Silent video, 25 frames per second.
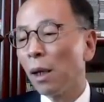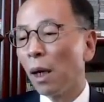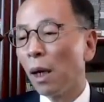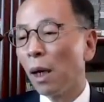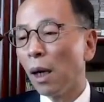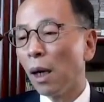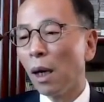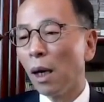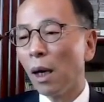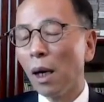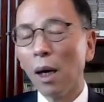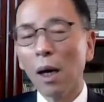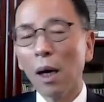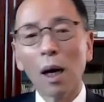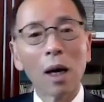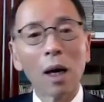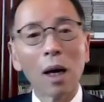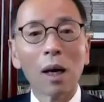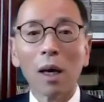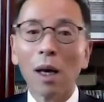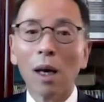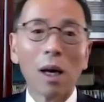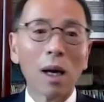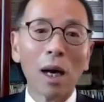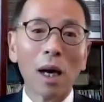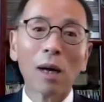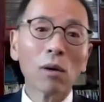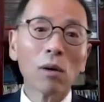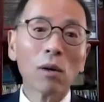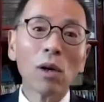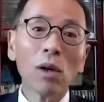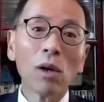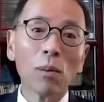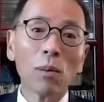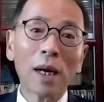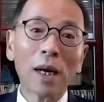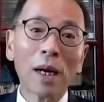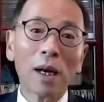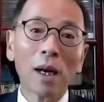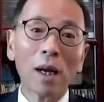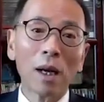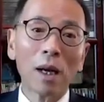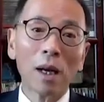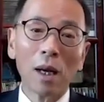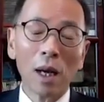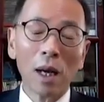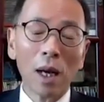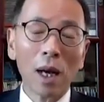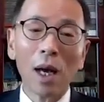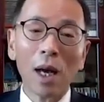I don't know, but
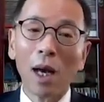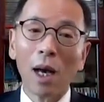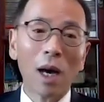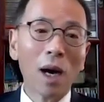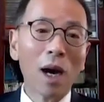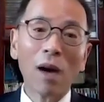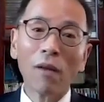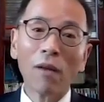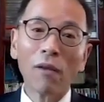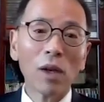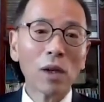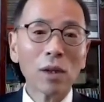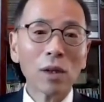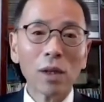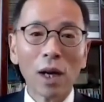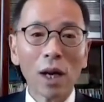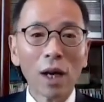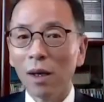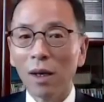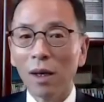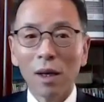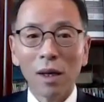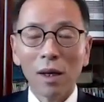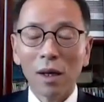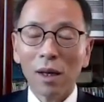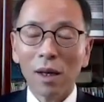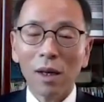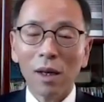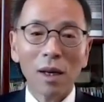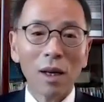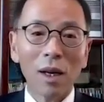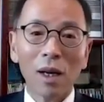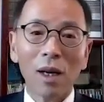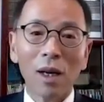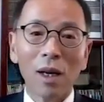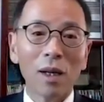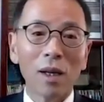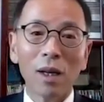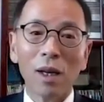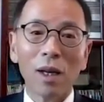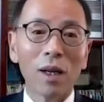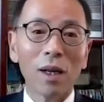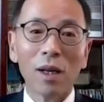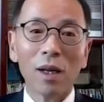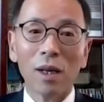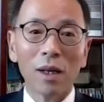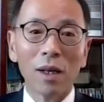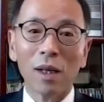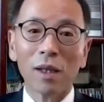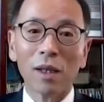obviously
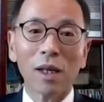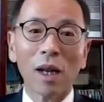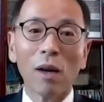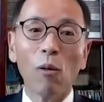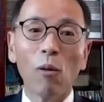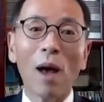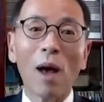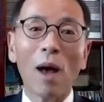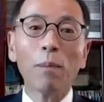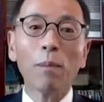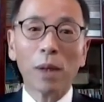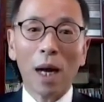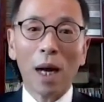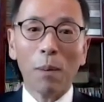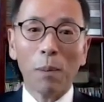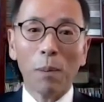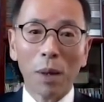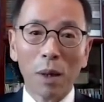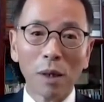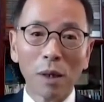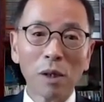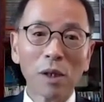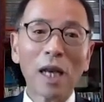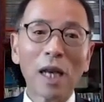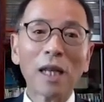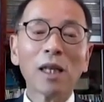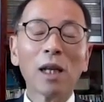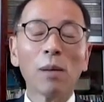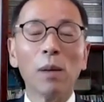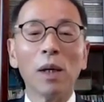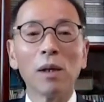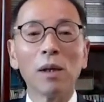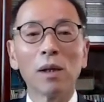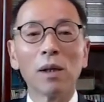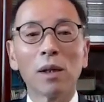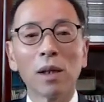they ramped up the